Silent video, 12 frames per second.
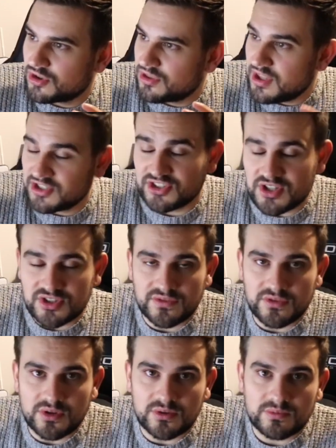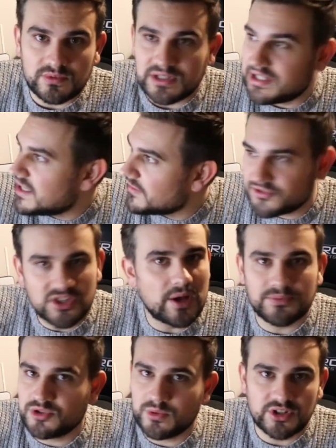interview lives
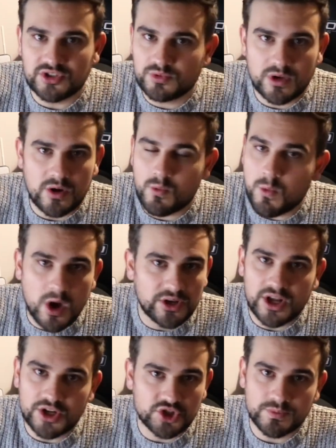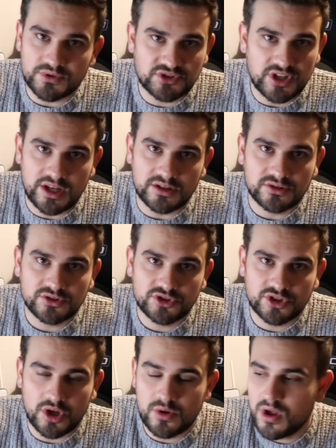up to it as well, 100%.
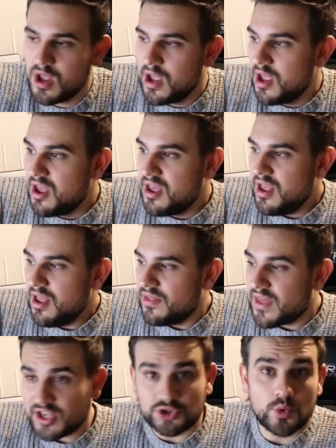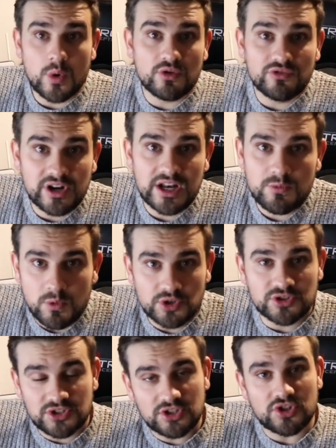So that's all I really
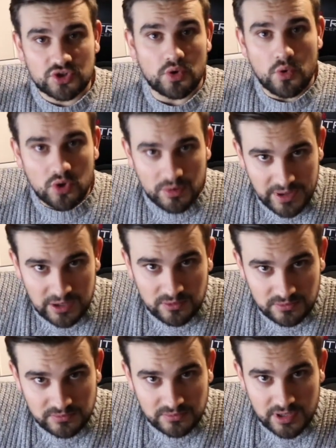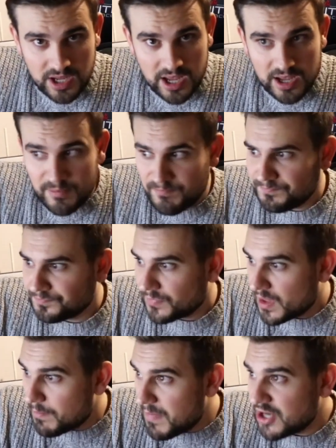wanted to talk about.
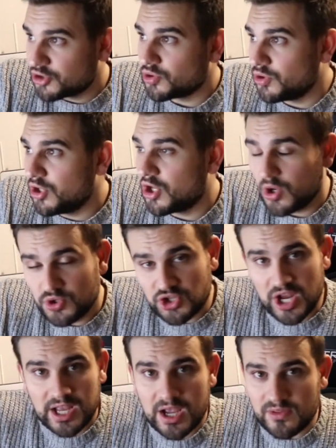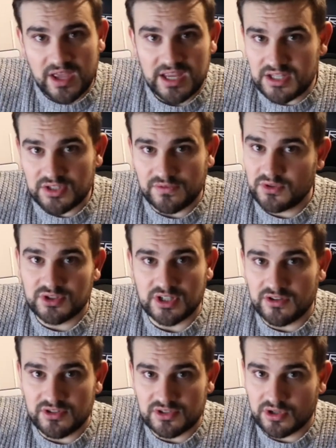Make sure you go check out that interview
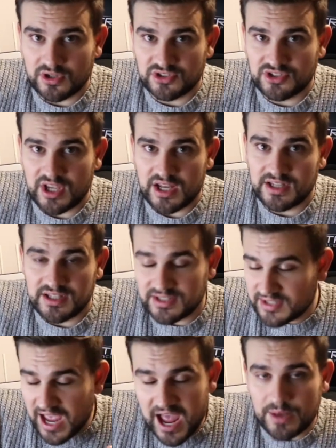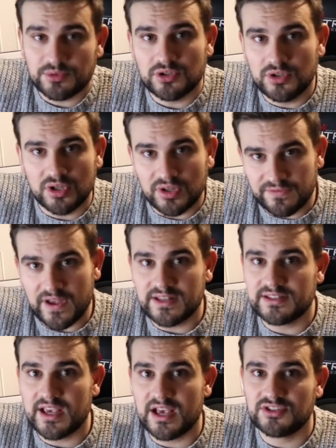series. Like I said, it is absolutely
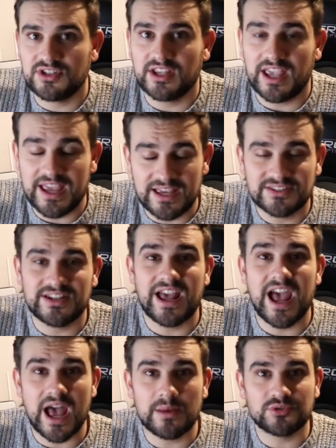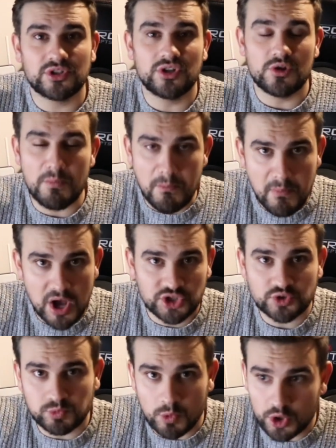fantastic. It is an absolute
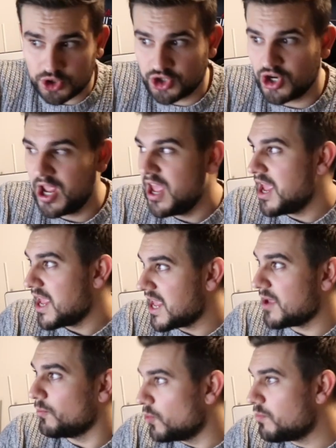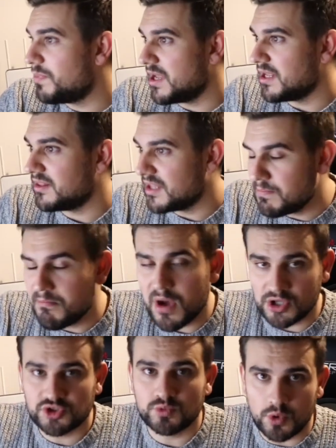must-watch. It will be the
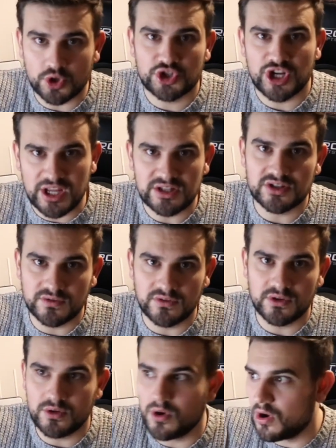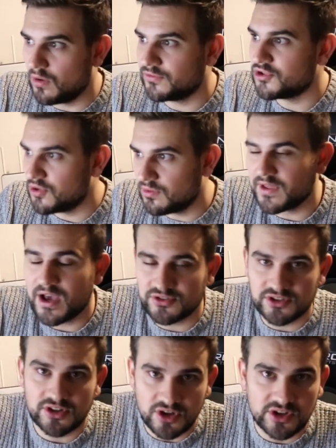must-watch interview of
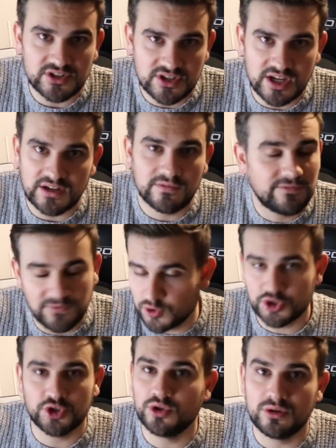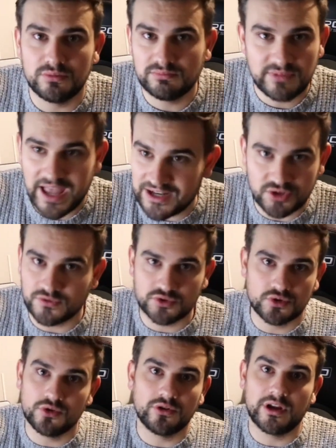2019 for sure. End of
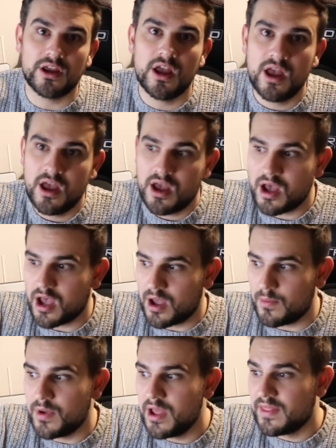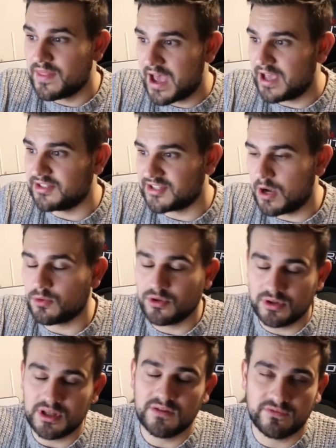story. That is how good
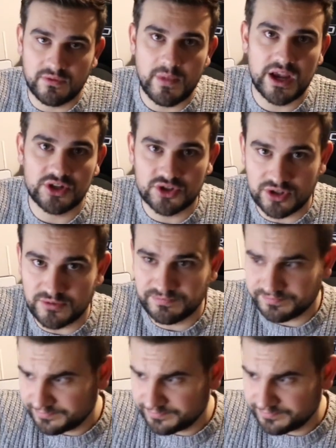the information